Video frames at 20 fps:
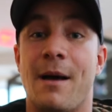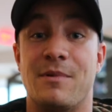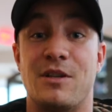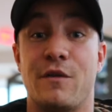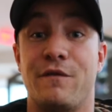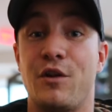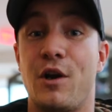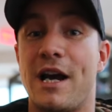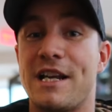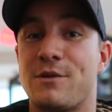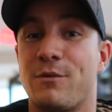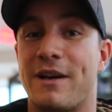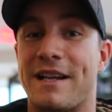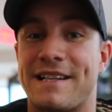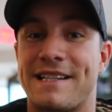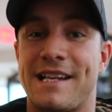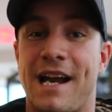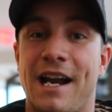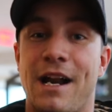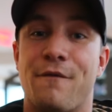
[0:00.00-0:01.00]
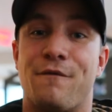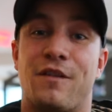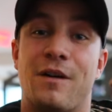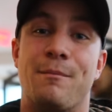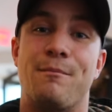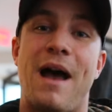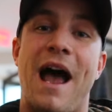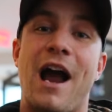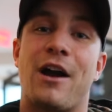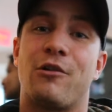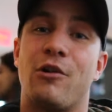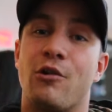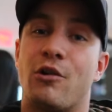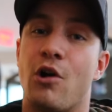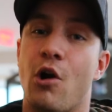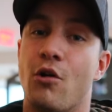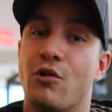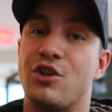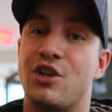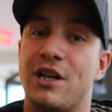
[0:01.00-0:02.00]
So if you guys want to sign up for macro
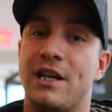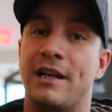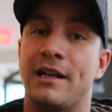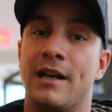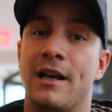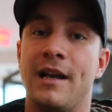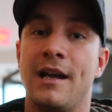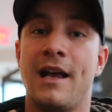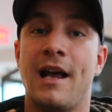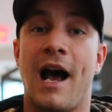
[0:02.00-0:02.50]
coaching,